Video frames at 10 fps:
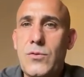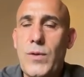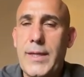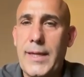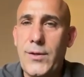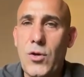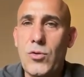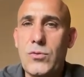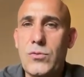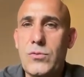we
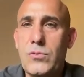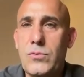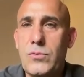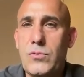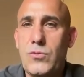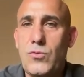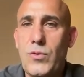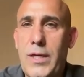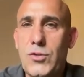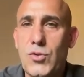cannot
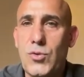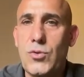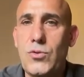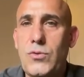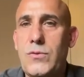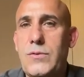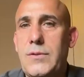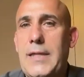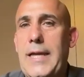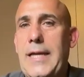reassure
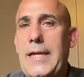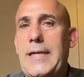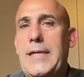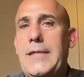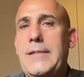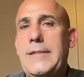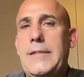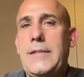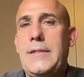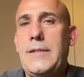the
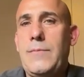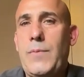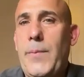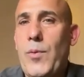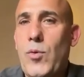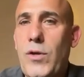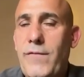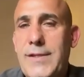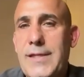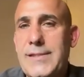people who
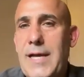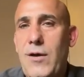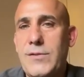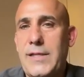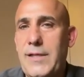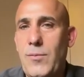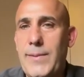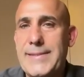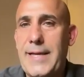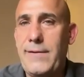live in the south that they'll
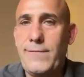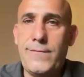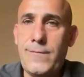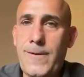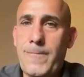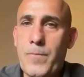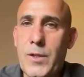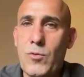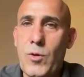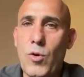be safe.
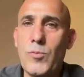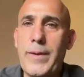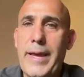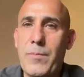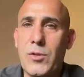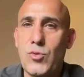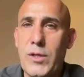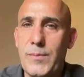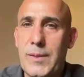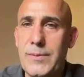We won't be able to
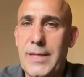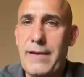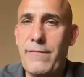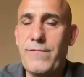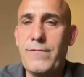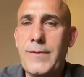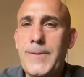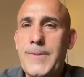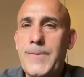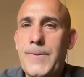keep them safe.
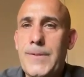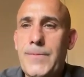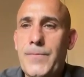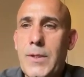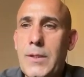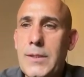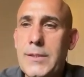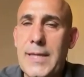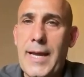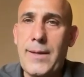And
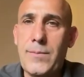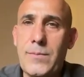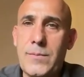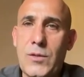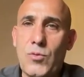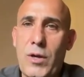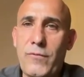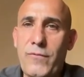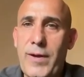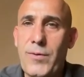it's time that we
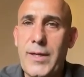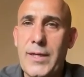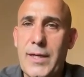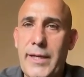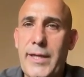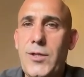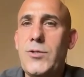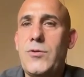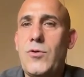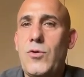are very
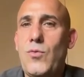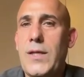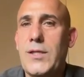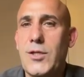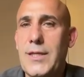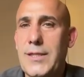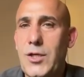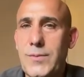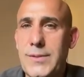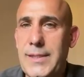clear on what are the
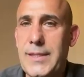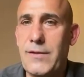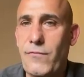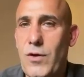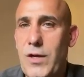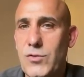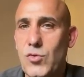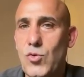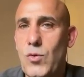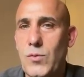terms needed for us
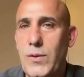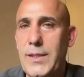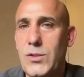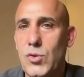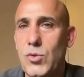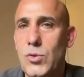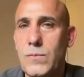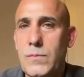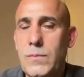to do what we need to do.